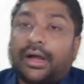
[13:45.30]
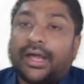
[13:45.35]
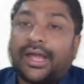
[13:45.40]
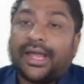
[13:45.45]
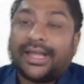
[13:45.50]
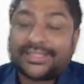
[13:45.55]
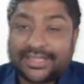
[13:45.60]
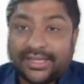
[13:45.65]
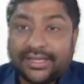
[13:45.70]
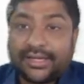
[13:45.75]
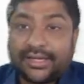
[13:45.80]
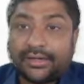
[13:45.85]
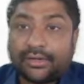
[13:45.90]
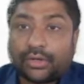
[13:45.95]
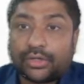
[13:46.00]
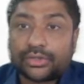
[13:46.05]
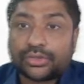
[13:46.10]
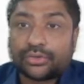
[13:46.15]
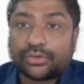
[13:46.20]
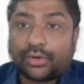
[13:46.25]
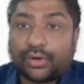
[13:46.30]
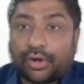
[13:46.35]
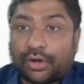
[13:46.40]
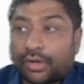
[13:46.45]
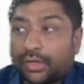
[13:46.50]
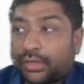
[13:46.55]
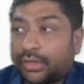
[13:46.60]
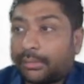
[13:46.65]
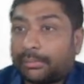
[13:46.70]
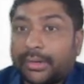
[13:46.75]
assailant also,
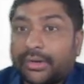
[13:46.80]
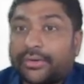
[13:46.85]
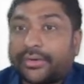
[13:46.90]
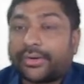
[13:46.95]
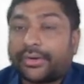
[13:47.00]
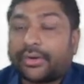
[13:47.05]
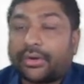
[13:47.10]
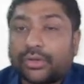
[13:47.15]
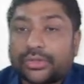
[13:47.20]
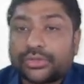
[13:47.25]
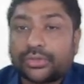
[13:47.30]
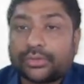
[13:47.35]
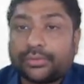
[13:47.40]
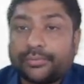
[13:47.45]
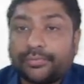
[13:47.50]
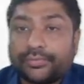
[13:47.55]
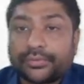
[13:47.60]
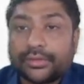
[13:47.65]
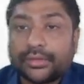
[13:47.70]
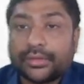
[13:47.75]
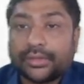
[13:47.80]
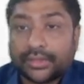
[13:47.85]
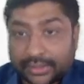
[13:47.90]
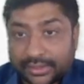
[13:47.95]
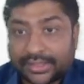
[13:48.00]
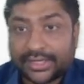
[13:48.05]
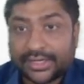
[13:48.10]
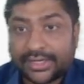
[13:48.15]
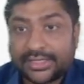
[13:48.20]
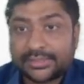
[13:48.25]
or the murderer also?
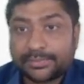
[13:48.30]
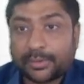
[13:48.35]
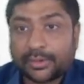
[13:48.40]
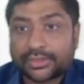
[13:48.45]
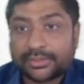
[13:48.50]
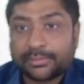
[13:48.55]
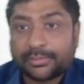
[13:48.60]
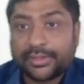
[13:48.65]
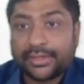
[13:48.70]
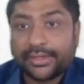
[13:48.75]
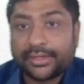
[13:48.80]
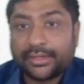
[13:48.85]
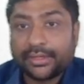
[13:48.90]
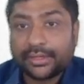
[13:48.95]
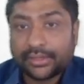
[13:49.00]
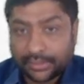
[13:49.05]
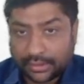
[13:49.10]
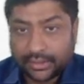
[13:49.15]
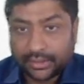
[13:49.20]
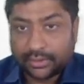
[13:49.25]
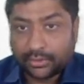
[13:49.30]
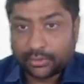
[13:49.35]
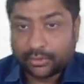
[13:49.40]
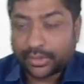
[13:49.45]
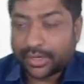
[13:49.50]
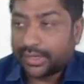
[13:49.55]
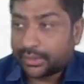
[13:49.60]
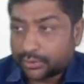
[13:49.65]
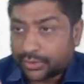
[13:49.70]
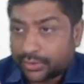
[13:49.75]
There is possibility.
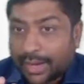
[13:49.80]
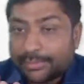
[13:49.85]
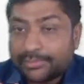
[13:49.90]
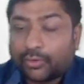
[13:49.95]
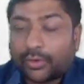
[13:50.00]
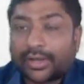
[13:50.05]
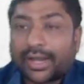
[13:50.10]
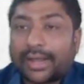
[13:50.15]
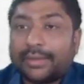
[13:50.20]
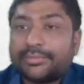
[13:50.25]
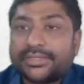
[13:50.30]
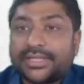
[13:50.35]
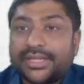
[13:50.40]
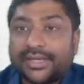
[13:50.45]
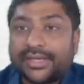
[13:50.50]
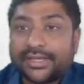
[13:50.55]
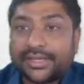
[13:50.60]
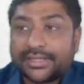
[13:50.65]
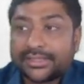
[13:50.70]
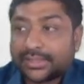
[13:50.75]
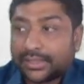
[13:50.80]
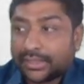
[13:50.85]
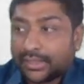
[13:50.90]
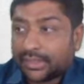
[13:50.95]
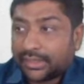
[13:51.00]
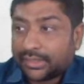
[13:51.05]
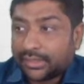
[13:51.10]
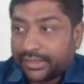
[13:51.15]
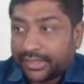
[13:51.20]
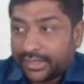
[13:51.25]
Okay, so what I'm saying is,
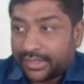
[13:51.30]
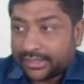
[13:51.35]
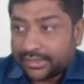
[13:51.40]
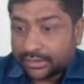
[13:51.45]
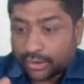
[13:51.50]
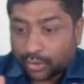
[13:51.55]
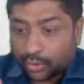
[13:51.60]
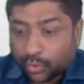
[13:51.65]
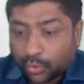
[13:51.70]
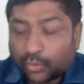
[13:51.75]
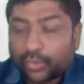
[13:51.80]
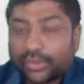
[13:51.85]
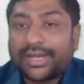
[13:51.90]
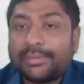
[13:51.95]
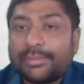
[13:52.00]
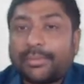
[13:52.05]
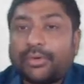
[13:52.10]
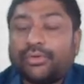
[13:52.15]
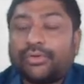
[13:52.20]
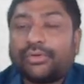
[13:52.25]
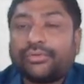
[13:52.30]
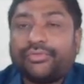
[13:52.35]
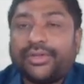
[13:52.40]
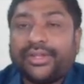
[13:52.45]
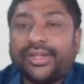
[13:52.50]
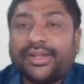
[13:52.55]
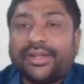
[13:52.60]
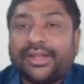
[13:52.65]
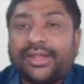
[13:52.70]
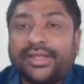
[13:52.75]
there is the total amount of
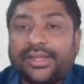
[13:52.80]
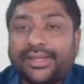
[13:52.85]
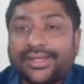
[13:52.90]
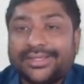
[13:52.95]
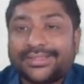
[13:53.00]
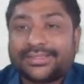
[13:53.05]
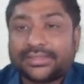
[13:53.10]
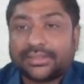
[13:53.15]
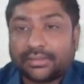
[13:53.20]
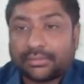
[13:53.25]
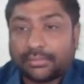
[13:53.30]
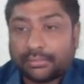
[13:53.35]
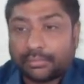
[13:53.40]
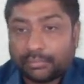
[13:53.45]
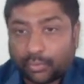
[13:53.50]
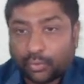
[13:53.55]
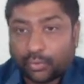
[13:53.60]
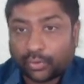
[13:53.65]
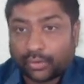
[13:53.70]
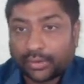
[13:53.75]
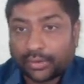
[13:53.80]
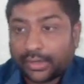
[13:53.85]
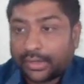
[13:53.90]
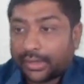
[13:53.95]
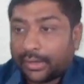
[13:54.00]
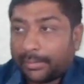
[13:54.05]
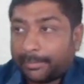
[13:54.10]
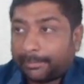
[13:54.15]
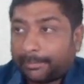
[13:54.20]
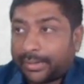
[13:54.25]
DNA is more,
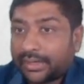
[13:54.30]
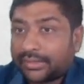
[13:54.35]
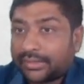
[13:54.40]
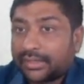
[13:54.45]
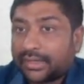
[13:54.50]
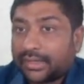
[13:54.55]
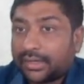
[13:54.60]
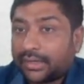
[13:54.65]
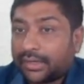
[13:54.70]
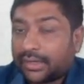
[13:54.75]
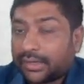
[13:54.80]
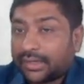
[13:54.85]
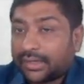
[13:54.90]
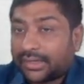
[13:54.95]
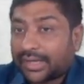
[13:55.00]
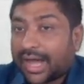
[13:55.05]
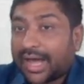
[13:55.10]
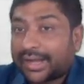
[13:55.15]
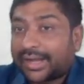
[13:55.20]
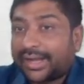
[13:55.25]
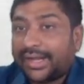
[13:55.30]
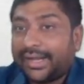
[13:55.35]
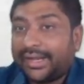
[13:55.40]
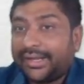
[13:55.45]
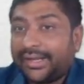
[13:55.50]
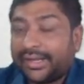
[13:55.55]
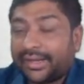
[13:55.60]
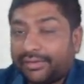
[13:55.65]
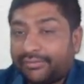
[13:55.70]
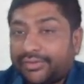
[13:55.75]
but the target
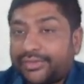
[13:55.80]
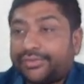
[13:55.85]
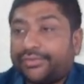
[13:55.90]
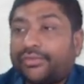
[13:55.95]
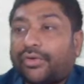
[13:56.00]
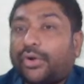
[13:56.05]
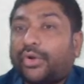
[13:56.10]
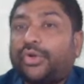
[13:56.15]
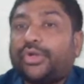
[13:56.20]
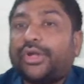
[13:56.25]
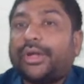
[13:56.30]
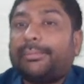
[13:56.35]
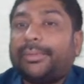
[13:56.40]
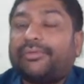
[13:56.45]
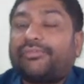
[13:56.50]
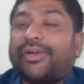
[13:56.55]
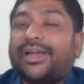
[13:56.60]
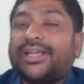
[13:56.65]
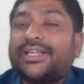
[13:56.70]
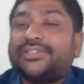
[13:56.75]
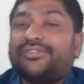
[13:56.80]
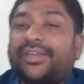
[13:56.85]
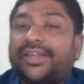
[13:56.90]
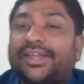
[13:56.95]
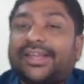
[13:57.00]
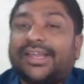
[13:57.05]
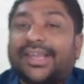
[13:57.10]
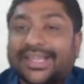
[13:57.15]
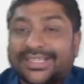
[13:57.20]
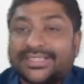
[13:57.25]
DNA which we want to amplify is very
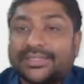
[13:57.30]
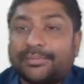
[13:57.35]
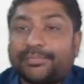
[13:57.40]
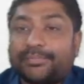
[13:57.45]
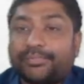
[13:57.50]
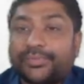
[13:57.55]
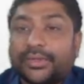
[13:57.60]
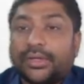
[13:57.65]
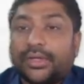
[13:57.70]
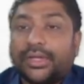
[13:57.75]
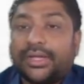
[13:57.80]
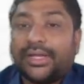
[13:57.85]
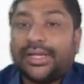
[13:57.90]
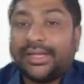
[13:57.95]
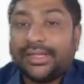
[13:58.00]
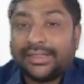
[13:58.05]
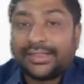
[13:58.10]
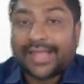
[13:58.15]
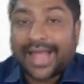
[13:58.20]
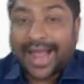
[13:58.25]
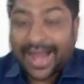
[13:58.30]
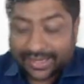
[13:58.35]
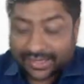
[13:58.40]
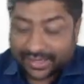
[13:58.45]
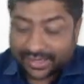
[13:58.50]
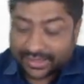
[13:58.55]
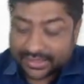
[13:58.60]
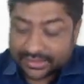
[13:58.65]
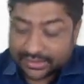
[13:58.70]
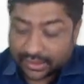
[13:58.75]
less. In that
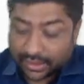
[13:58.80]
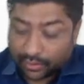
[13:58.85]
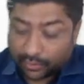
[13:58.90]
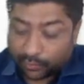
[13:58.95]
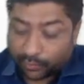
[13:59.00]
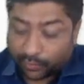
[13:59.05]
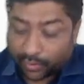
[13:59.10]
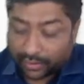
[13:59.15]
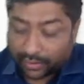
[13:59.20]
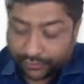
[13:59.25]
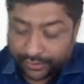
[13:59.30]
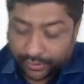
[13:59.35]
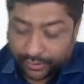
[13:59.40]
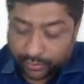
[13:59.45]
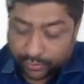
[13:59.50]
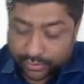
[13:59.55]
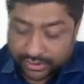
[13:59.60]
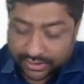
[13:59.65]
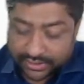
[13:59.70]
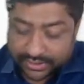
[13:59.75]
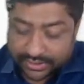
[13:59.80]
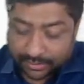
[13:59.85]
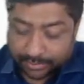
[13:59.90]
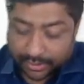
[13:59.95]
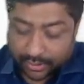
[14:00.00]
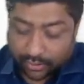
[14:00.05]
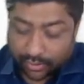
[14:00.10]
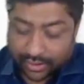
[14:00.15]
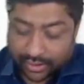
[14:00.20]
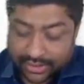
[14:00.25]
case, what we use is
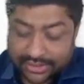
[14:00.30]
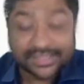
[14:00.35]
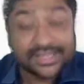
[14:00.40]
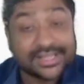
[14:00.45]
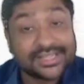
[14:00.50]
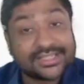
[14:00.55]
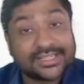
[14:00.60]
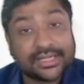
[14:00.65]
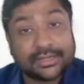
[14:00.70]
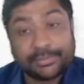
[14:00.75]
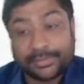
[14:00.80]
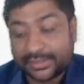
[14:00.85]
something called as nested